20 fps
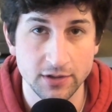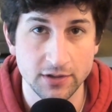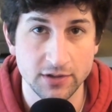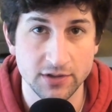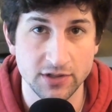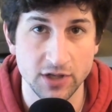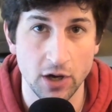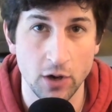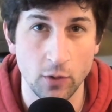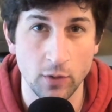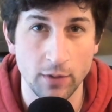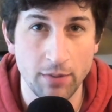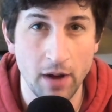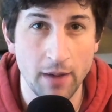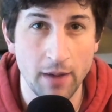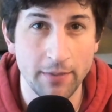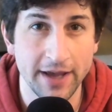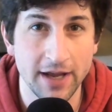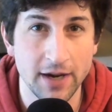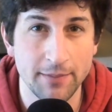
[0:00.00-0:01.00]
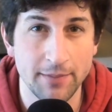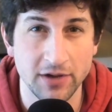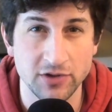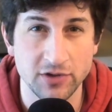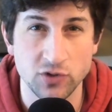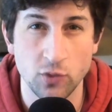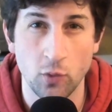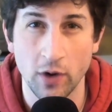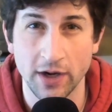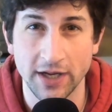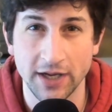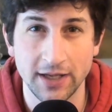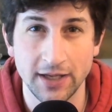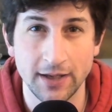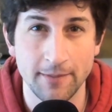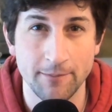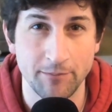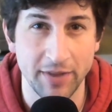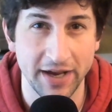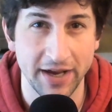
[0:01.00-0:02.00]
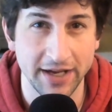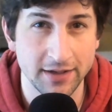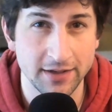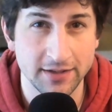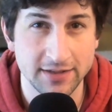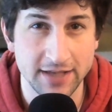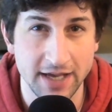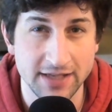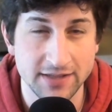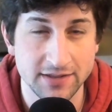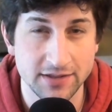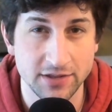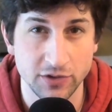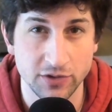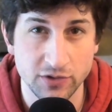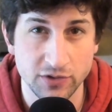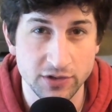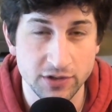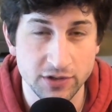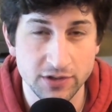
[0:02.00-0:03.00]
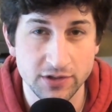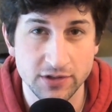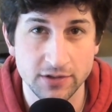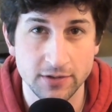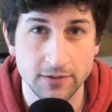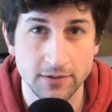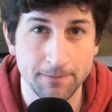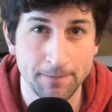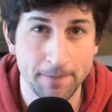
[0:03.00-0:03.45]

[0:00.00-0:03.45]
So we probably had about 20 beta test users